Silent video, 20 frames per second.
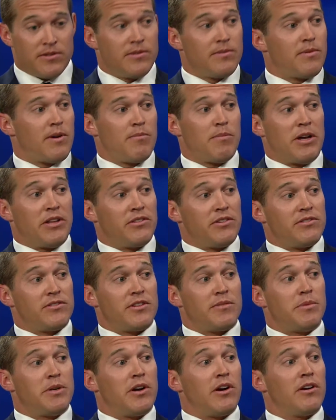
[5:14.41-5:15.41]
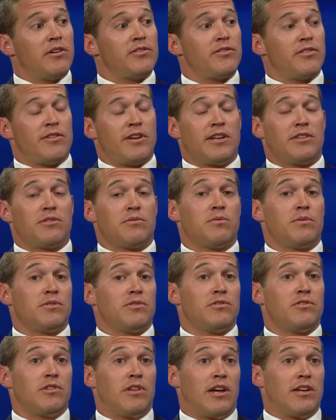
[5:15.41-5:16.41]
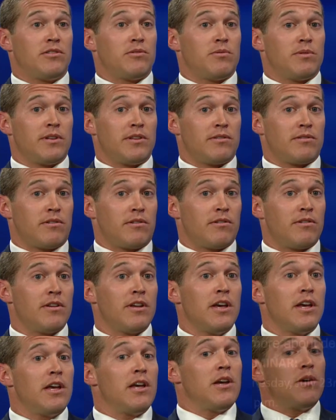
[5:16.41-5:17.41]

do monthly seminars. Our next one's July 23rd.